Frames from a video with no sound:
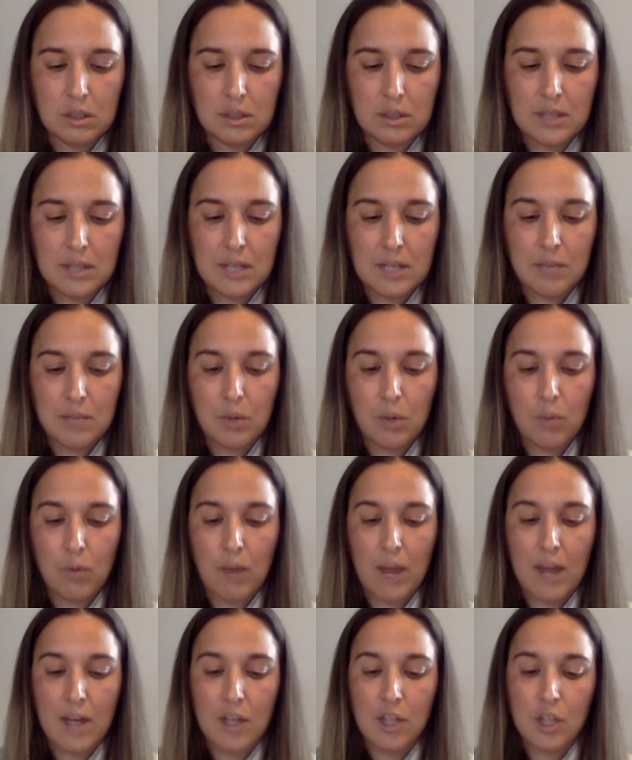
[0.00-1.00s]
Despereaux
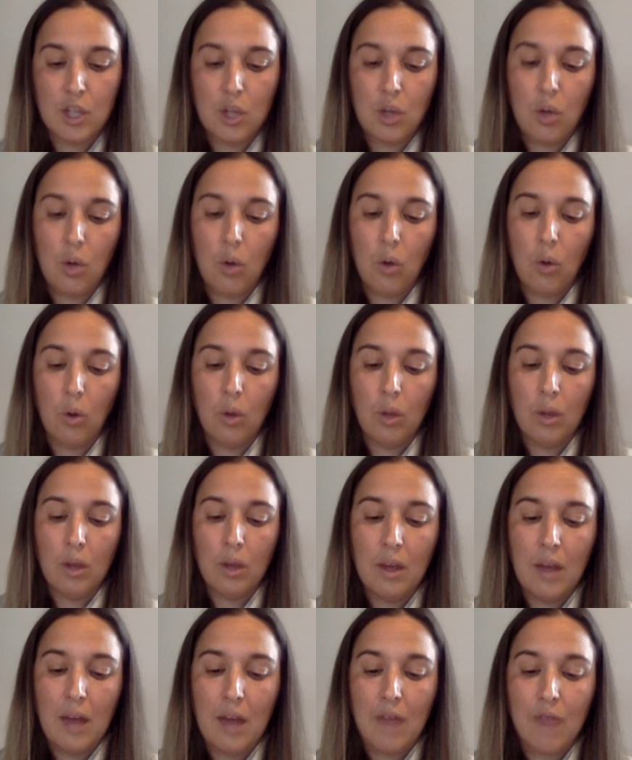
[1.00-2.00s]
ran into the hole,
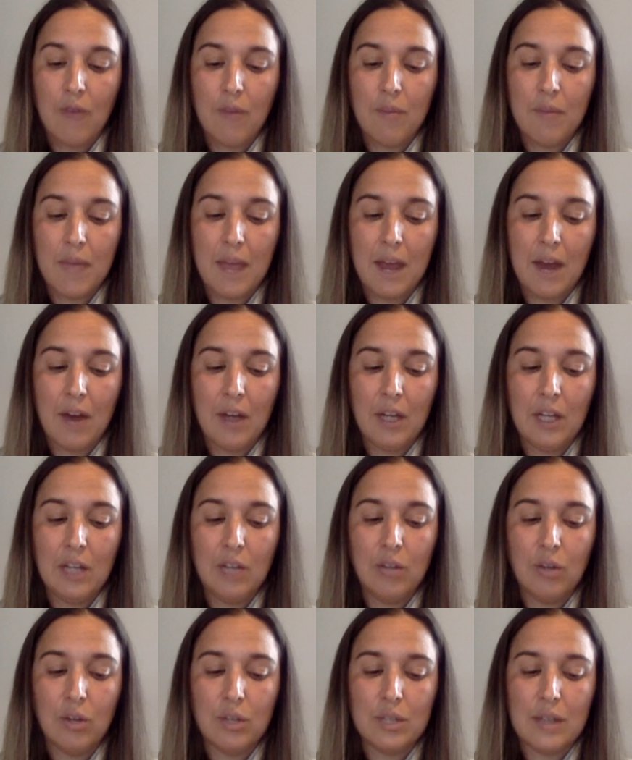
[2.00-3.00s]
and from there he
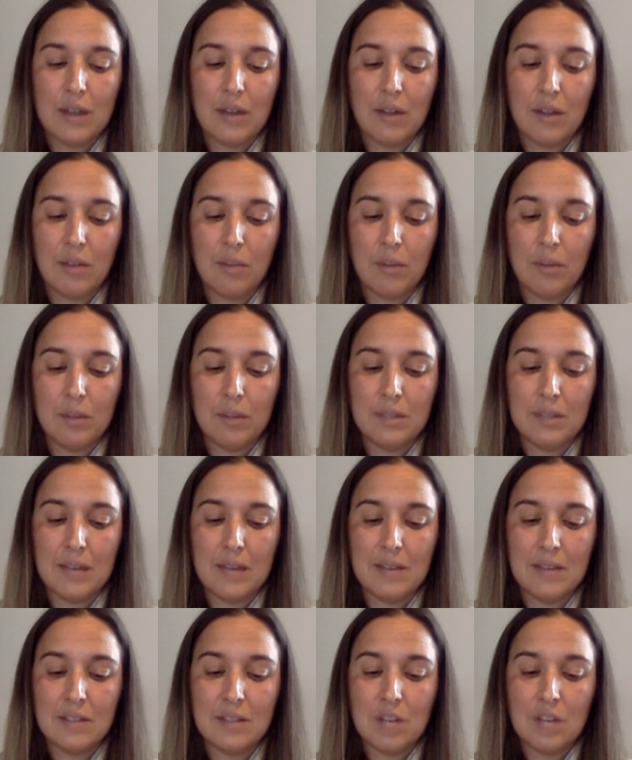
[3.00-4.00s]
looked out at the
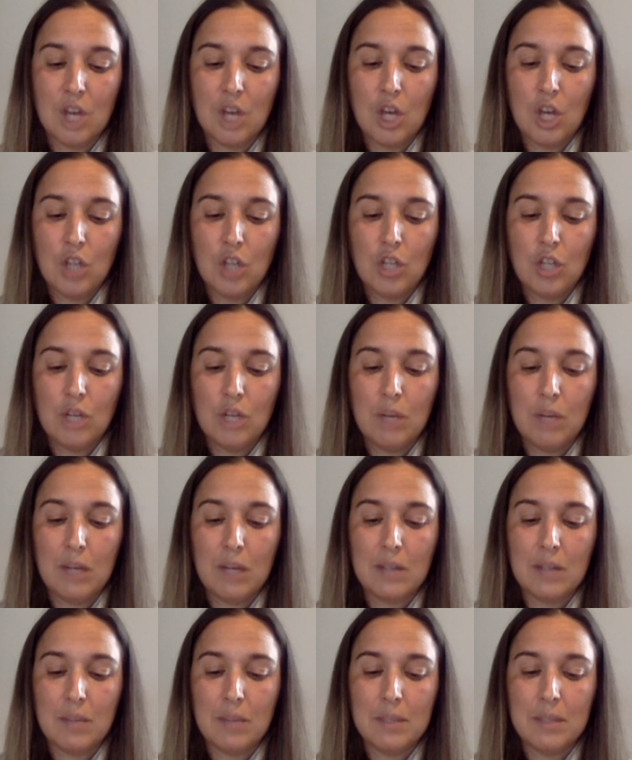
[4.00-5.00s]
princess. She had picked
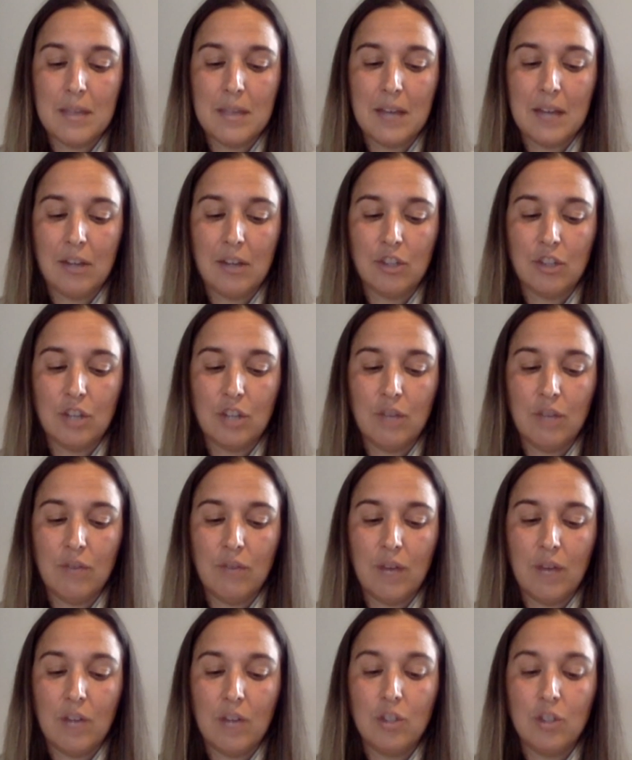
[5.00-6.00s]
up his handkerchief,
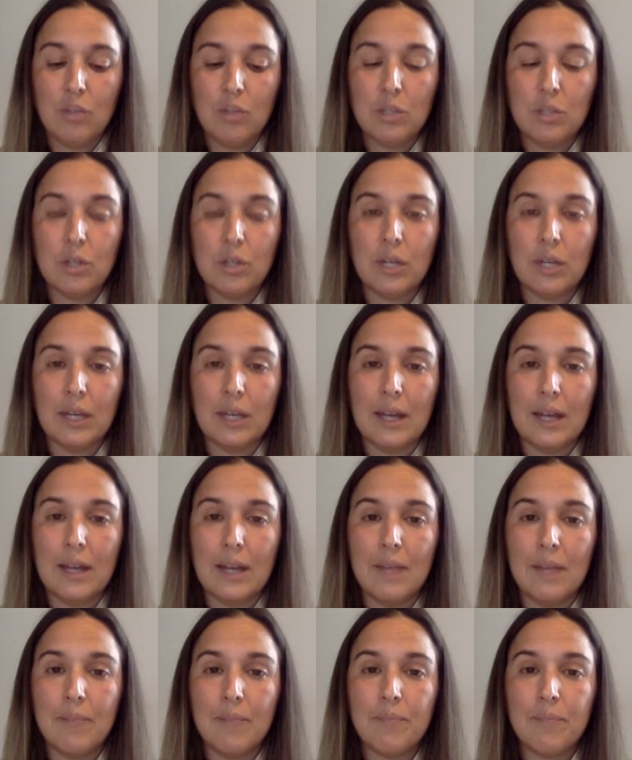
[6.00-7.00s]
and she was looking at
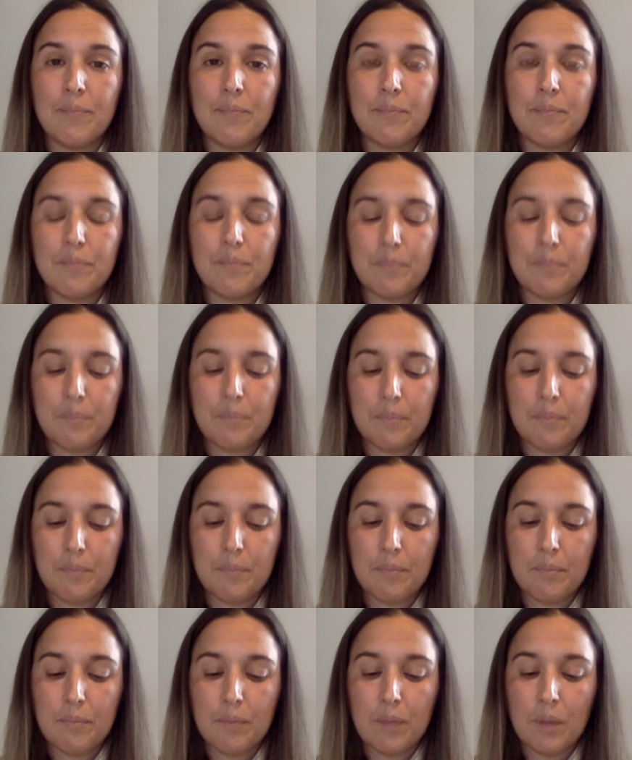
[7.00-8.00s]
him,
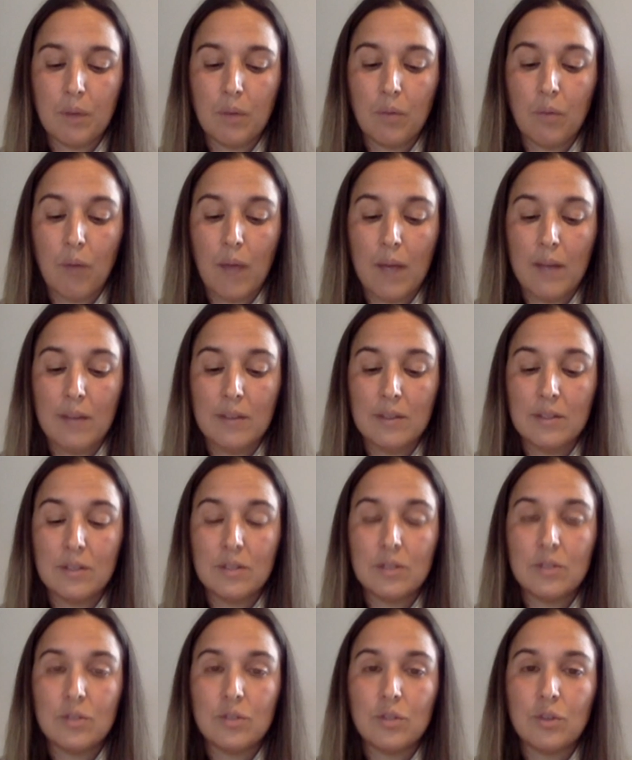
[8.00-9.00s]
right
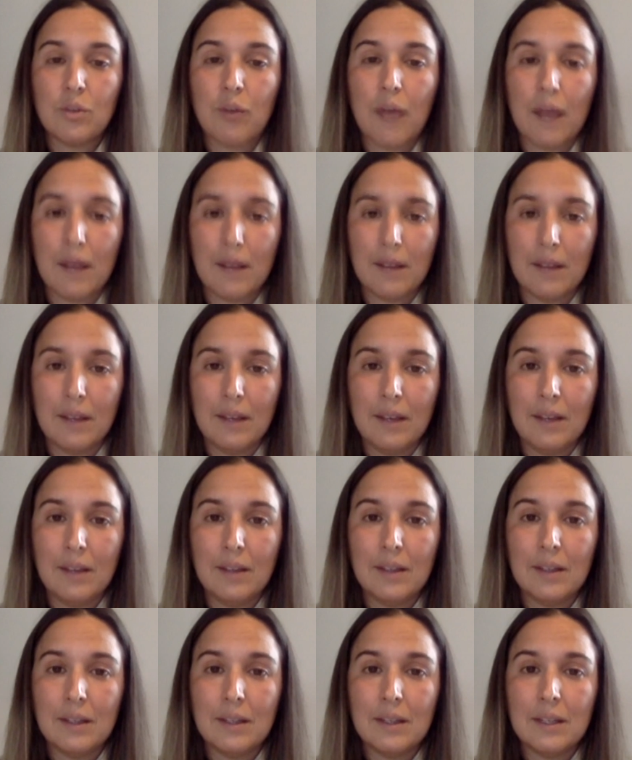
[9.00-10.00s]
directly
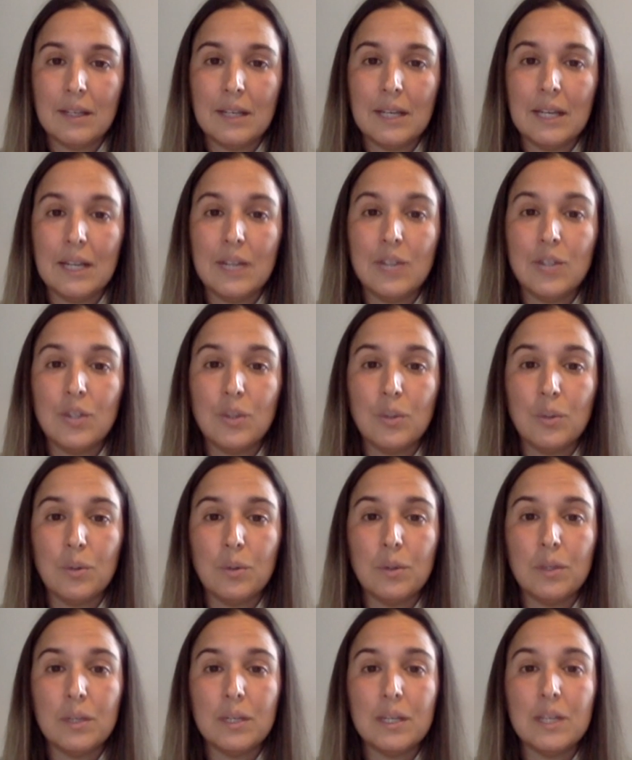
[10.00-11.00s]
into
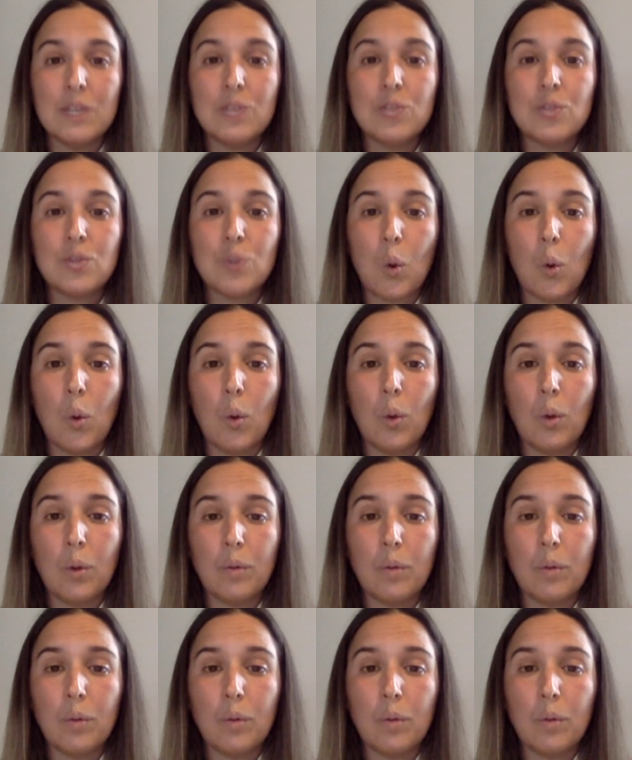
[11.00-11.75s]
his soul.